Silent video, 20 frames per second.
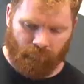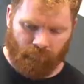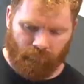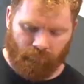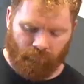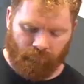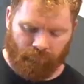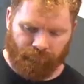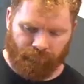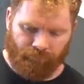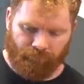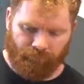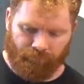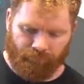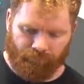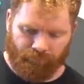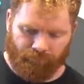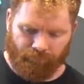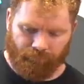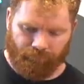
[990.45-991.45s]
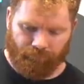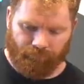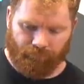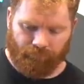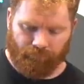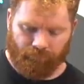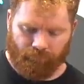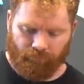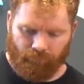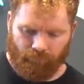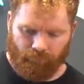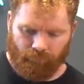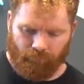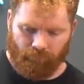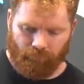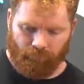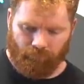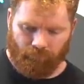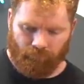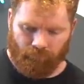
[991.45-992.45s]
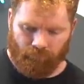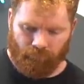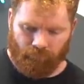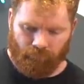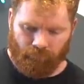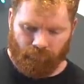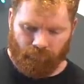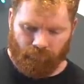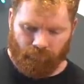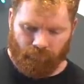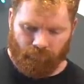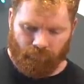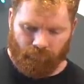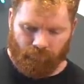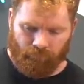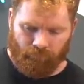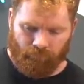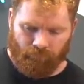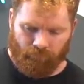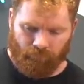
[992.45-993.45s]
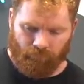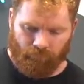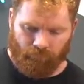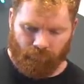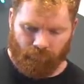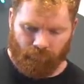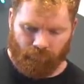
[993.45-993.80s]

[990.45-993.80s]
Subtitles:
[no speech]